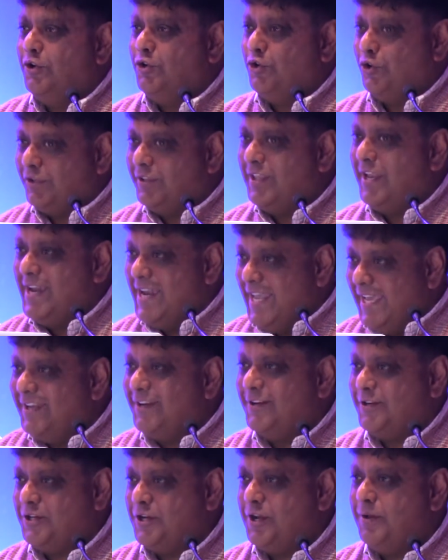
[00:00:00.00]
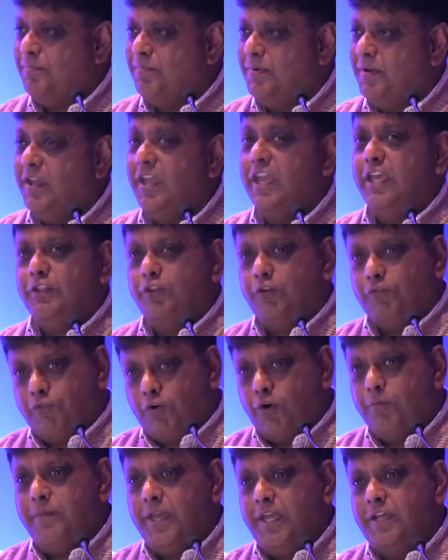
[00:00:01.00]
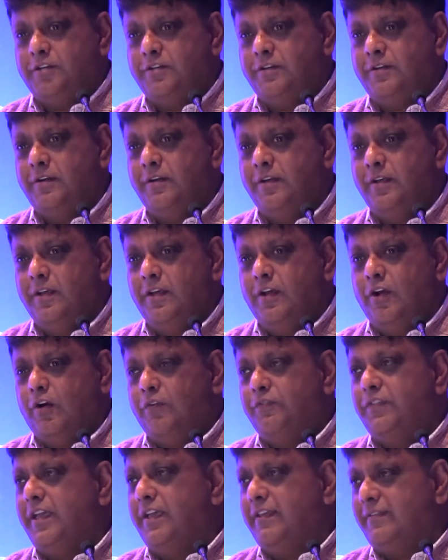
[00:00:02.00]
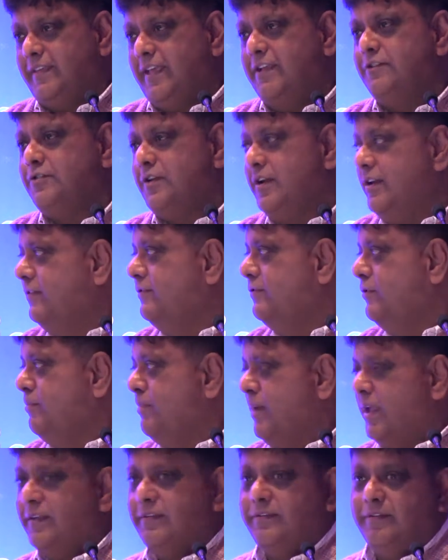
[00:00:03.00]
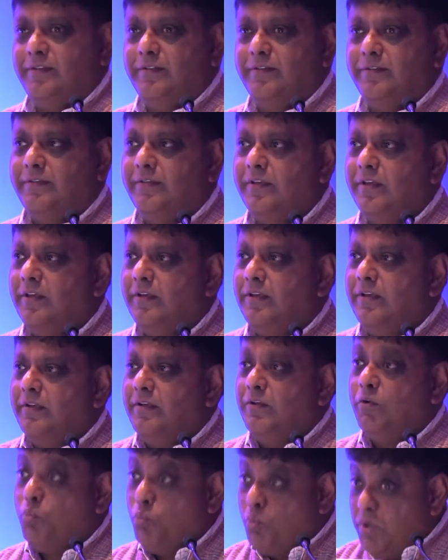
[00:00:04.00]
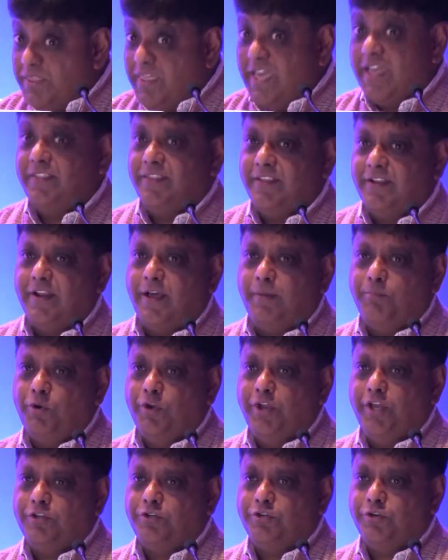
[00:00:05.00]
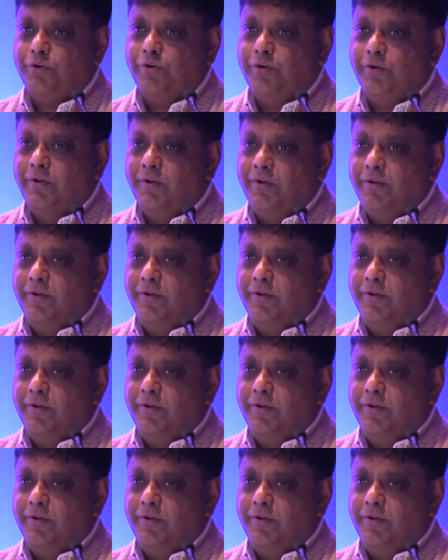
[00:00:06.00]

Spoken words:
took the leadership in the formation of the essential list of medicines within the WHO.